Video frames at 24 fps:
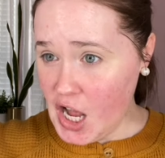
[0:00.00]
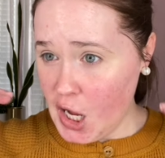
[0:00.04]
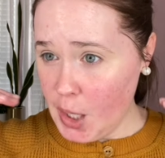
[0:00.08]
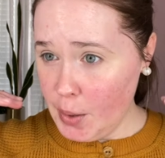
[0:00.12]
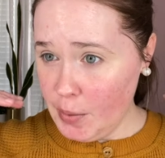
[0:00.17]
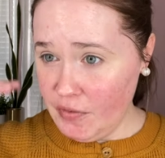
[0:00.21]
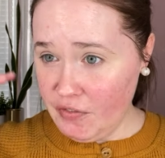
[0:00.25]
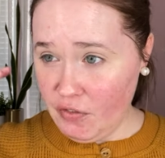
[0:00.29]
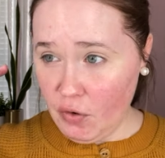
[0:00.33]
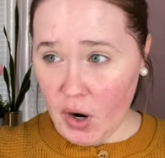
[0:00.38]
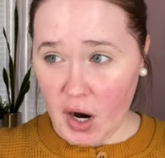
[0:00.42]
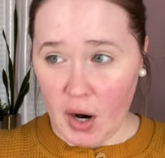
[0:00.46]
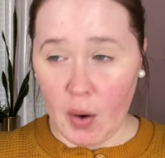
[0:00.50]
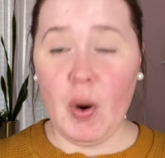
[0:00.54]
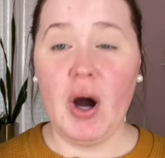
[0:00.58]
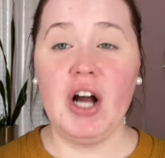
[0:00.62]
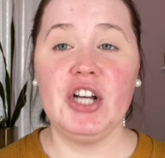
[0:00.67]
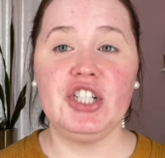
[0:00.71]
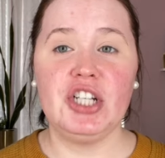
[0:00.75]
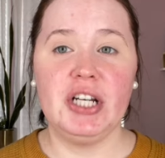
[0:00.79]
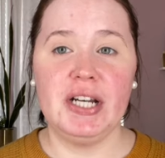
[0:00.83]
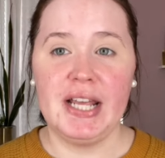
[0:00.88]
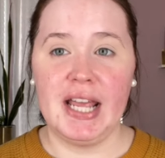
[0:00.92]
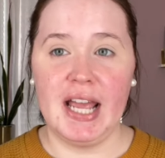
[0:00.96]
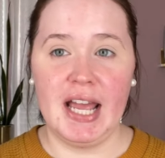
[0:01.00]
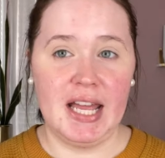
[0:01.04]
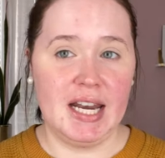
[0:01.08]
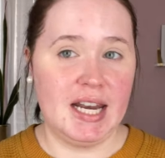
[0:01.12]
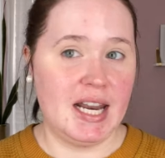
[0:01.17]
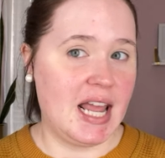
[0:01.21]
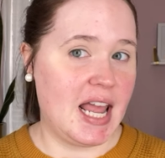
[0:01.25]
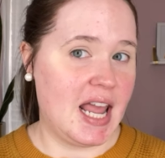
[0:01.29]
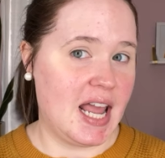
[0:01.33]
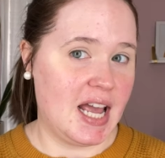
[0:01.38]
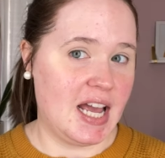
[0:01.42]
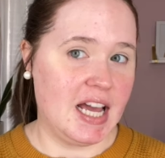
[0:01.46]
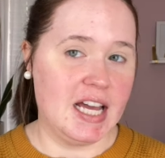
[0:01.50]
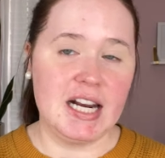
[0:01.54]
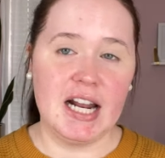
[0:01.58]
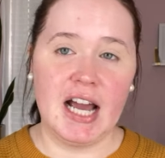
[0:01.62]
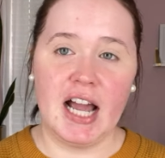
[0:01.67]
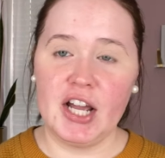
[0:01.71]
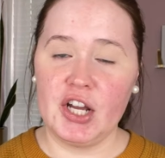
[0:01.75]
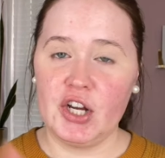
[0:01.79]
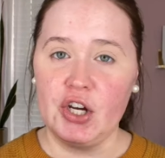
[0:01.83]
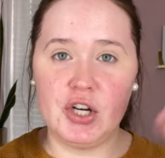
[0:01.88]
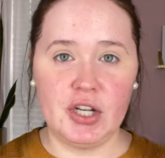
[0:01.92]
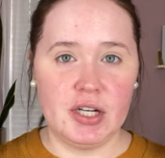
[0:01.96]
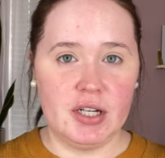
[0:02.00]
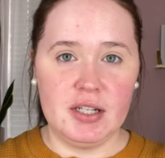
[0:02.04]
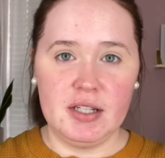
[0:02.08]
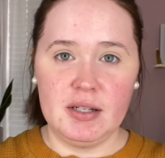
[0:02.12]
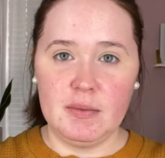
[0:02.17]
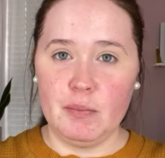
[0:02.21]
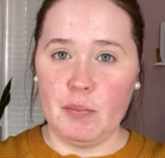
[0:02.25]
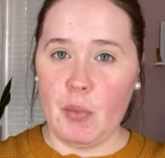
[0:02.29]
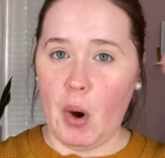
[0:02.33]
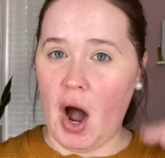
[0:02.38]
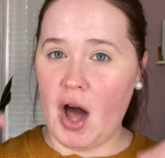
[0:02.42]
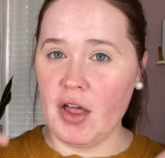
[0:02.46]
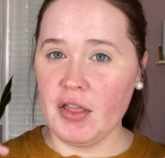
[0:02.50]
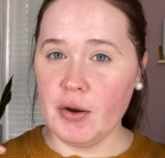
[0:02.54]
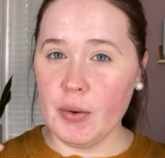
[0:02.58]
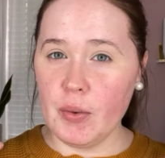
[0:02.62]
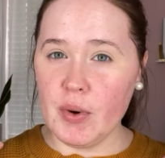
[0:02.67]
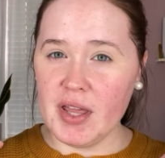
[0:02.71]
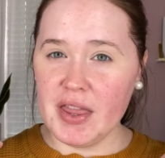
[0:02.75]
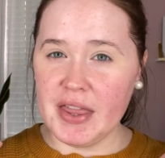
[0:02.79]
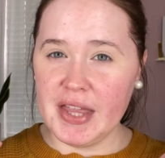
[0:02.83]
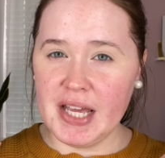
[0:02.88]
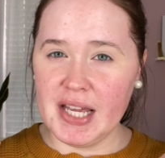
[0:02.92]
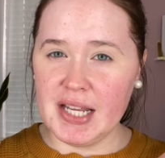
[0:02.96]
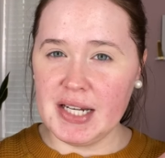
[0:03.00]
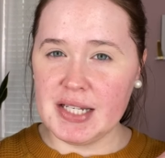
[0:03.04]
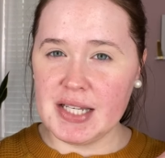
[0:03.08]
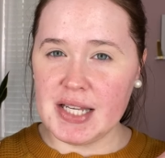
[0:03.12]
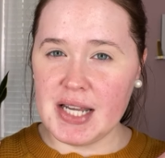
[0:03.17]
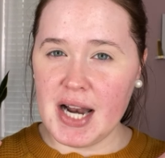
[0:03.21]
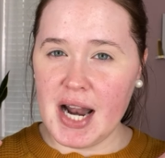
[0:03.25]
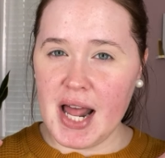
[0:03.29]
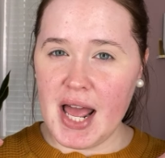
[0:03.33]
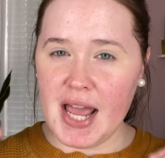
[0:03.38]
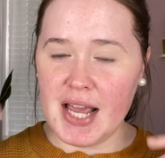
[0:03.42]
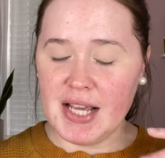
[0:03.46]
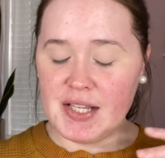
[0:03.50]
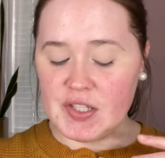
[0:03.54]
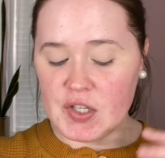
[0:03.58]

before I wash it again and I couldn't bother with it today.